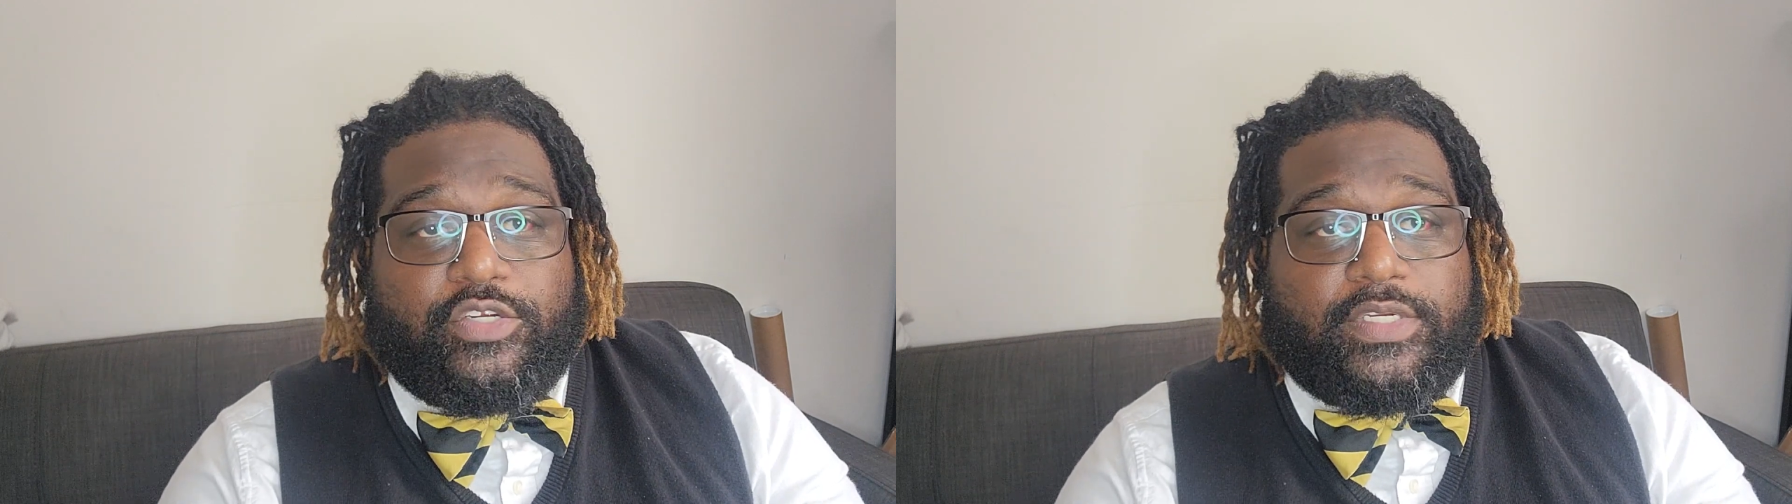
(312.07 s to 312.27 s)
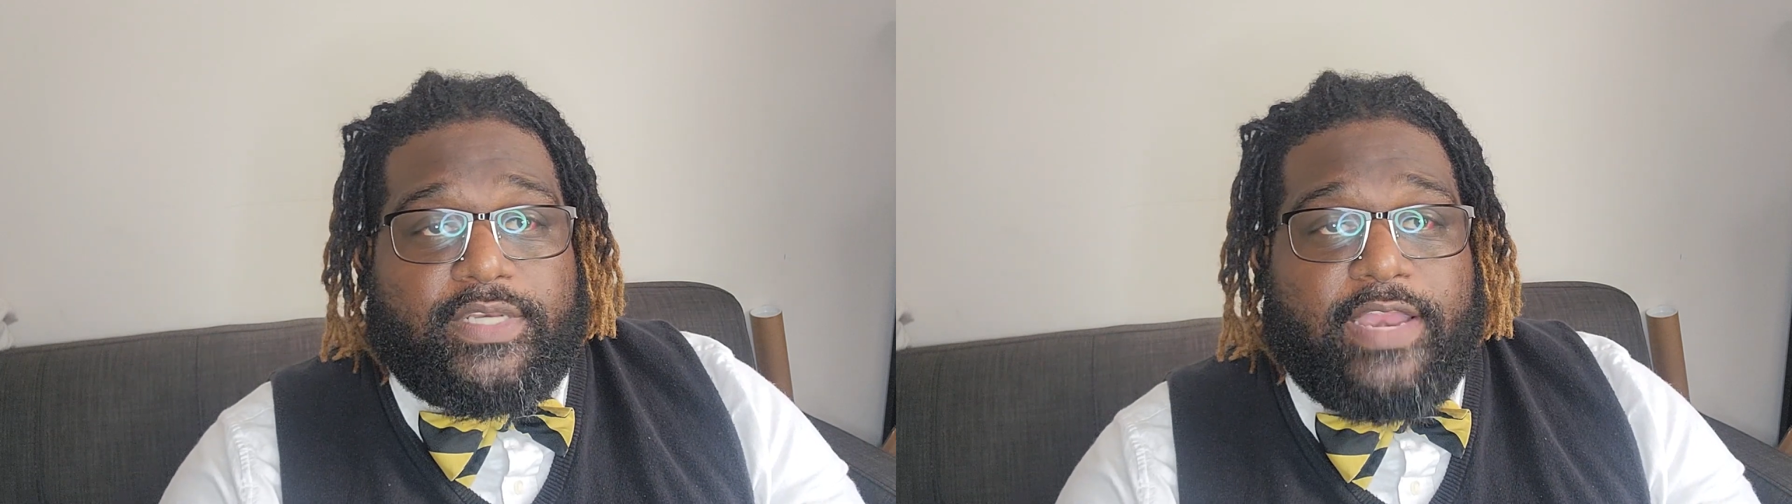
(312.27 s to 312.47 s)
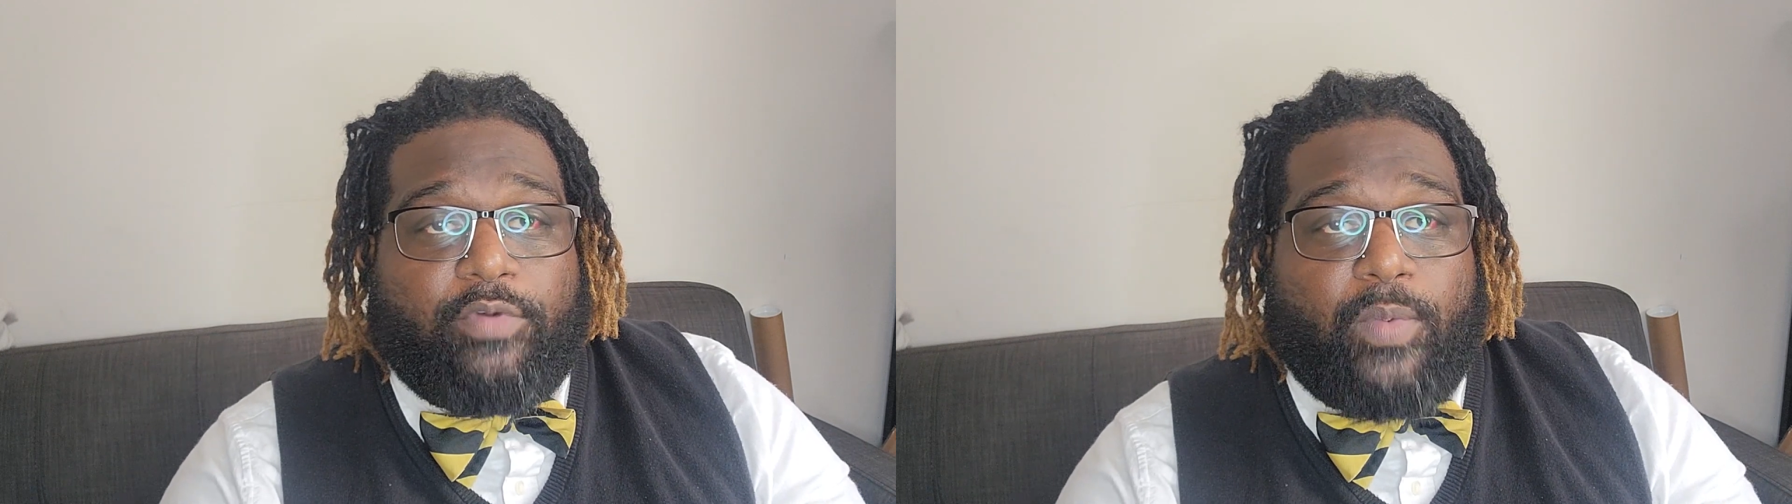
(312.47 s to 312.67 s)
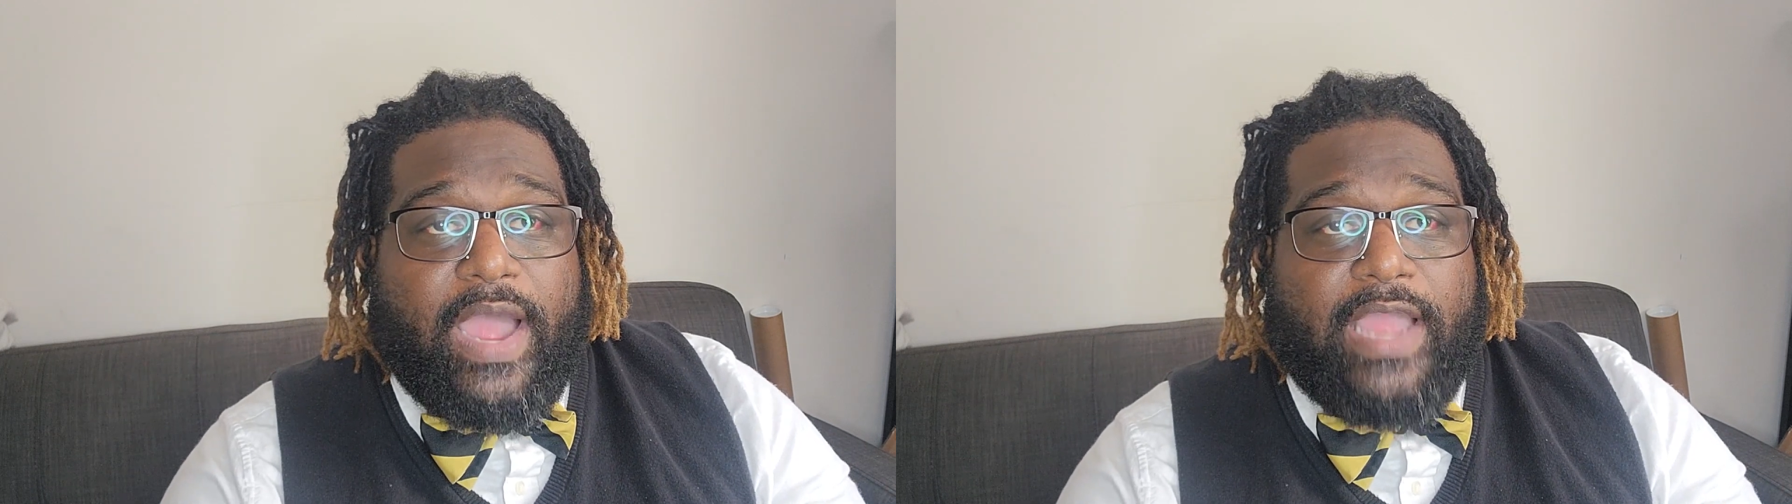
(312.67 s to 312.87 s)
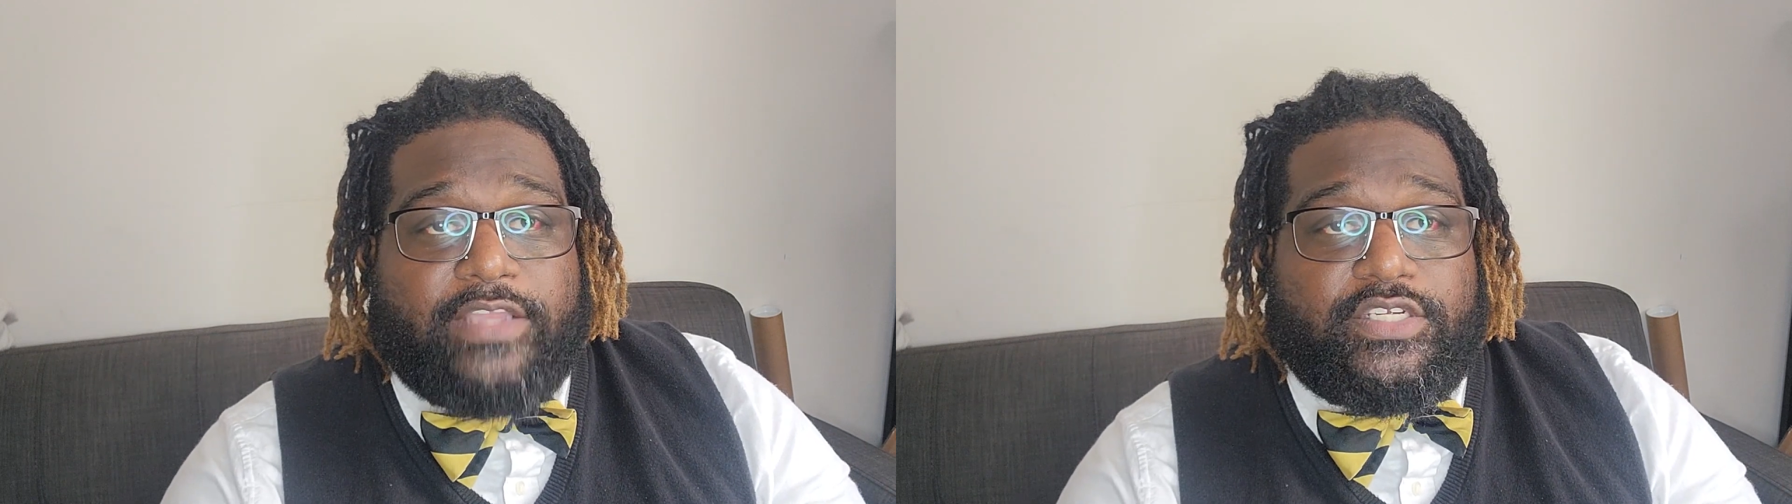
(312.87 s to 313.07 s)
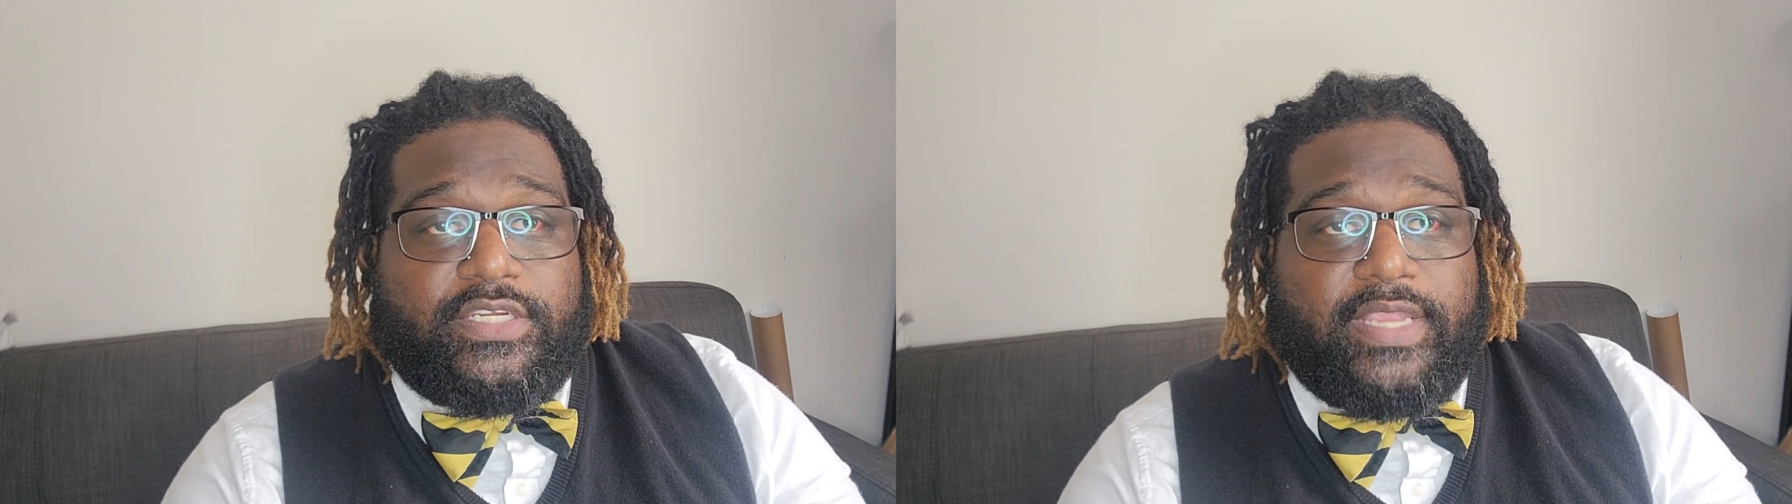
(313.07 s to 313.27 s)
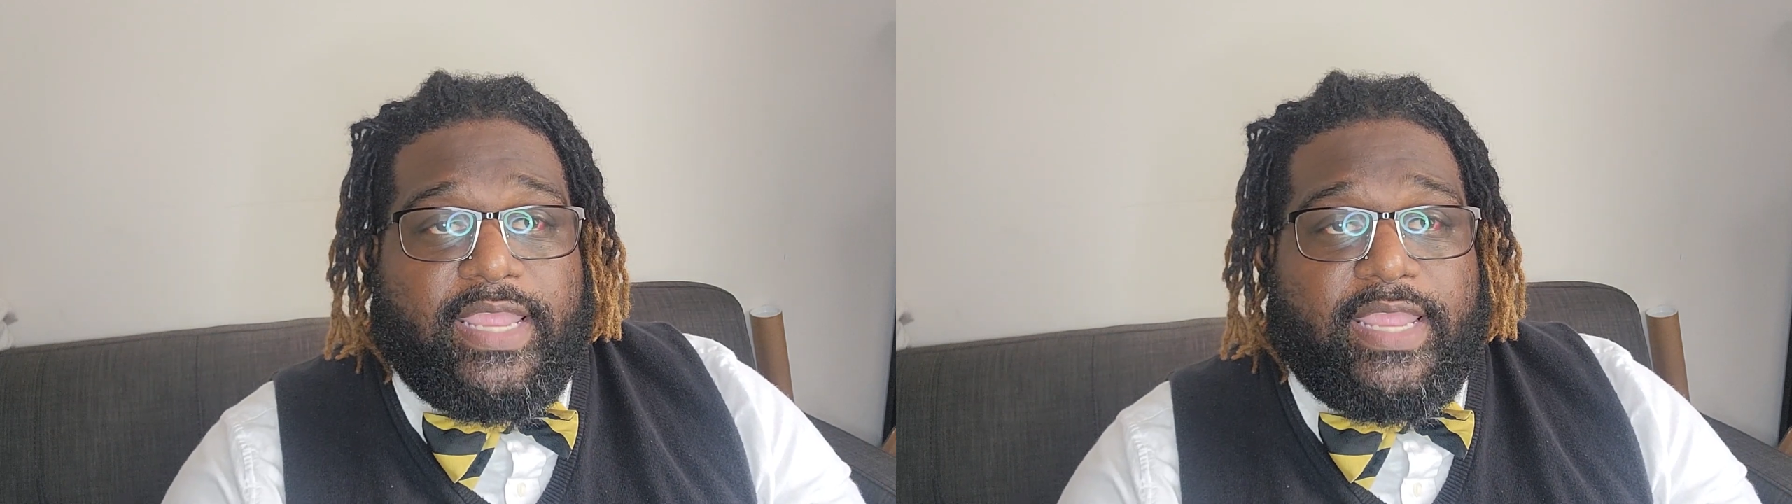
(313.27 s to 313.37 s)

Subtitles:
you should never watch.